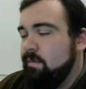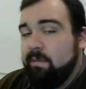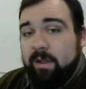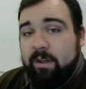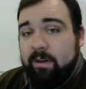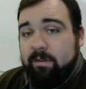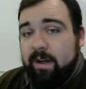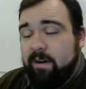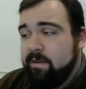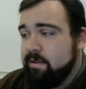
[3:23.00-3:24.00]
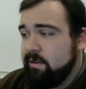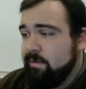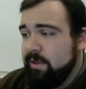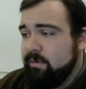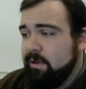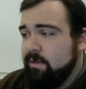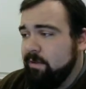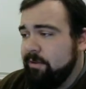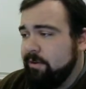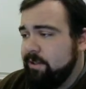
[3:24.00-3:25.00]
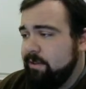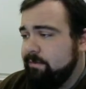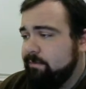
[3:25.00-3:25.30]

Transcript: Plugging in our values, it's going to be 12 over 13.